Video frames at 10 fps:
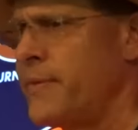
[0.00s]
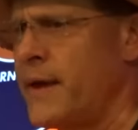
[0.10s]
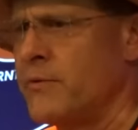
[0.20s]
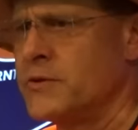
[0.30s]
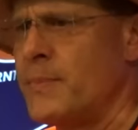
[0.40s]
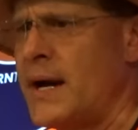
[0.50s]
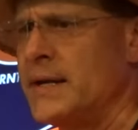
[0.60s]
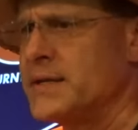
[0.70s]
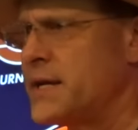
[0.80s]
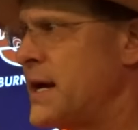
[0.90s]
but that was by
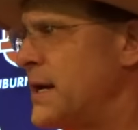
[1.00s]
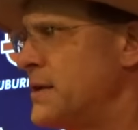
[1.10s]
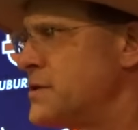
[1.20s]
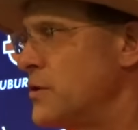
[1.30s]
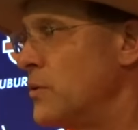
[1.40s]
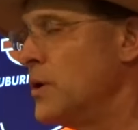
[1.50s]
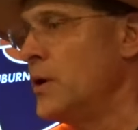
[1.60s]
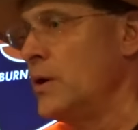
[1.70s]
design, so